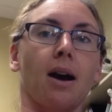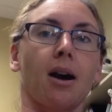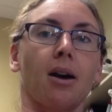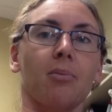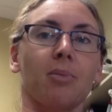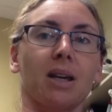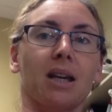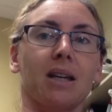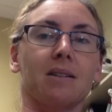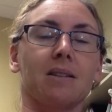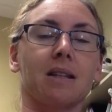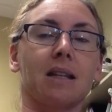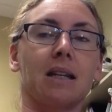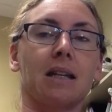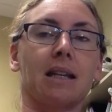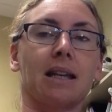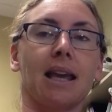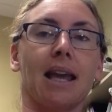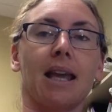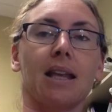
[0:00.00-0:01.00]
because it
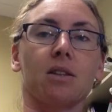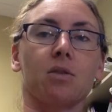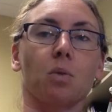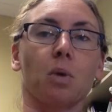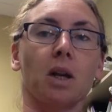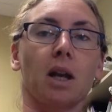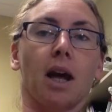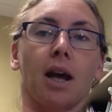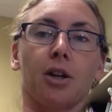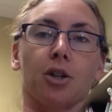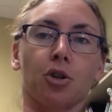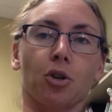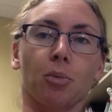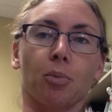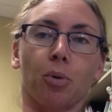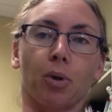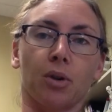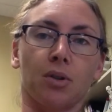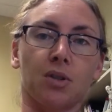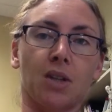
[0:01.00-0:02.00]
indicates
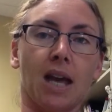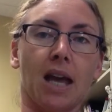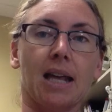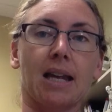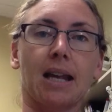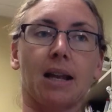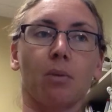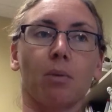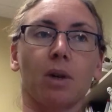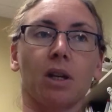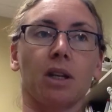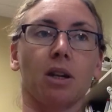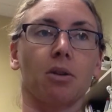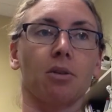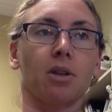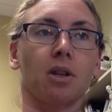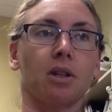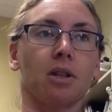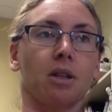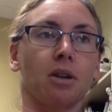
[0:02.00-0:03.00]
100%, and we know
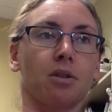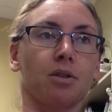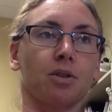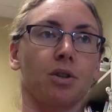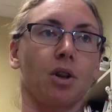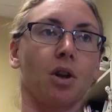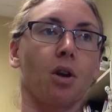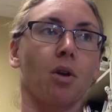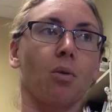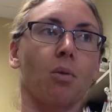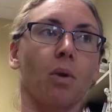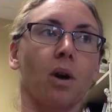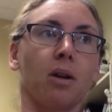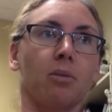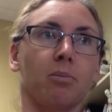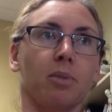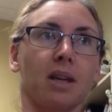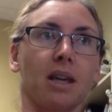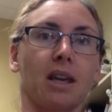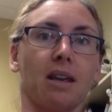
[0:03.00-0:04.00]
that there's no
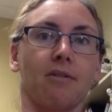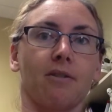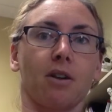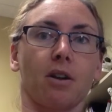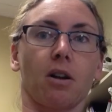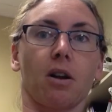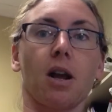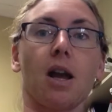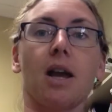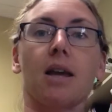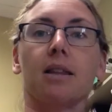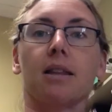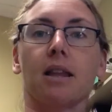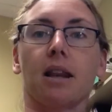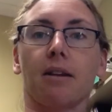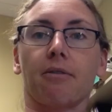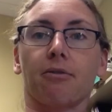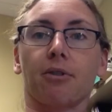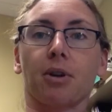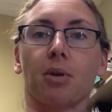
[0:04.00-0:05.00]
one behavior that
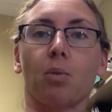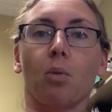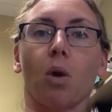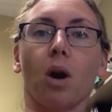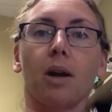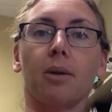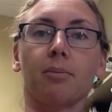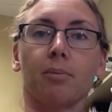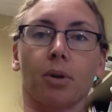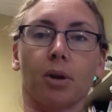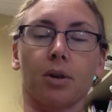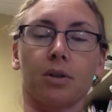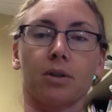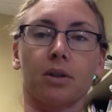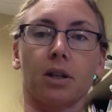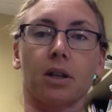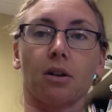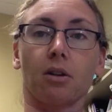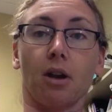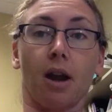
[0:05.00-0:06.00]
every one
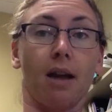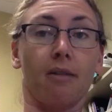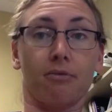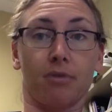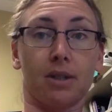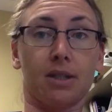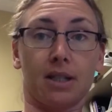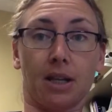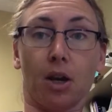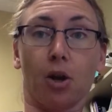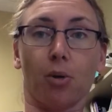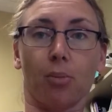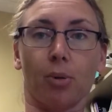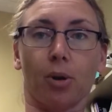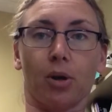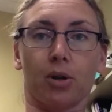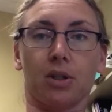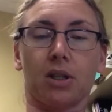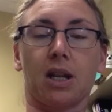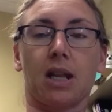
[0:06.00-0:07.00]
person or every single
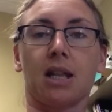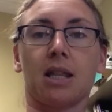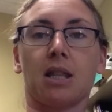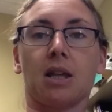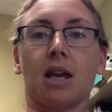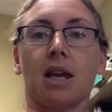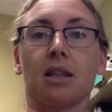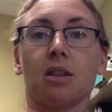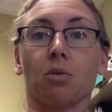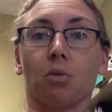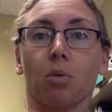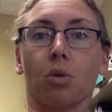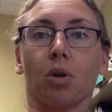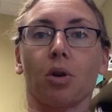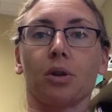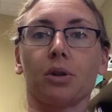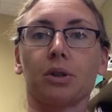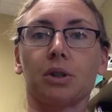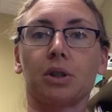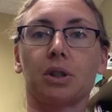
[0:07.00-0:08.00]
person in the
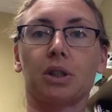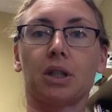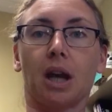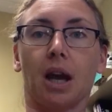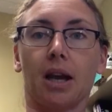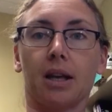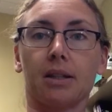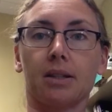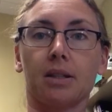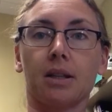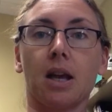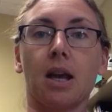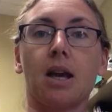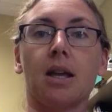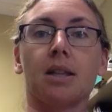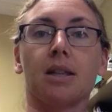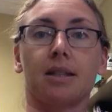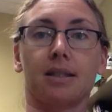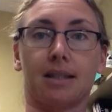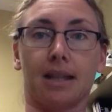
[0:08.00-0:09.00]
world does
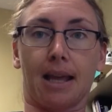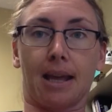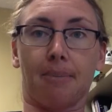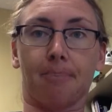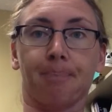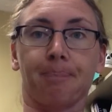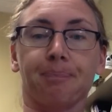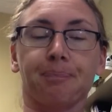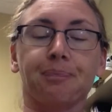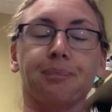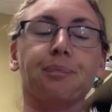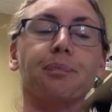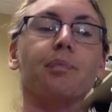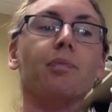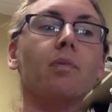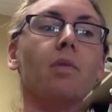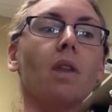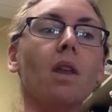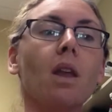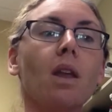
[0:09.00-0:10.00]
the same.
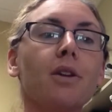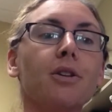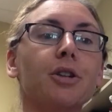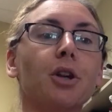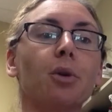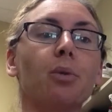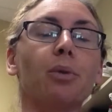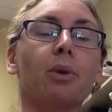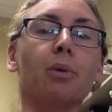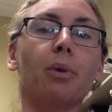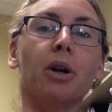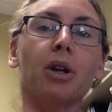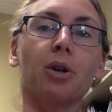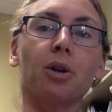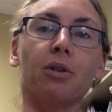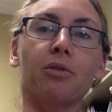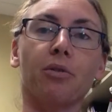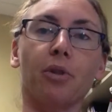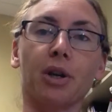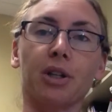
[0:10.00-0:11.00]
So we want
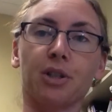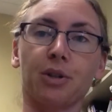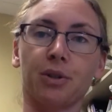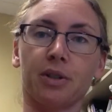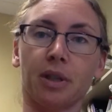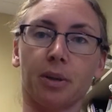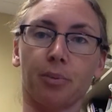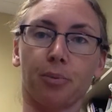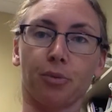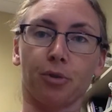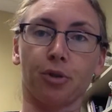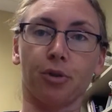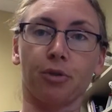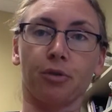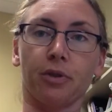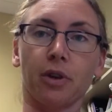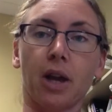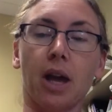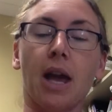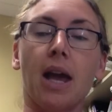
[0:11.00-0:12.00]
to avoid using
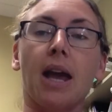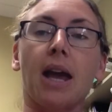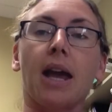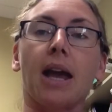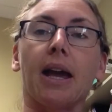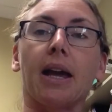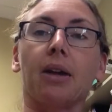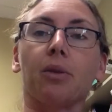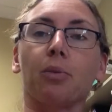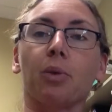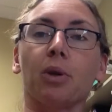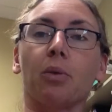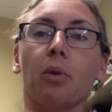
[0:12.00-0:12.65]
prove, and we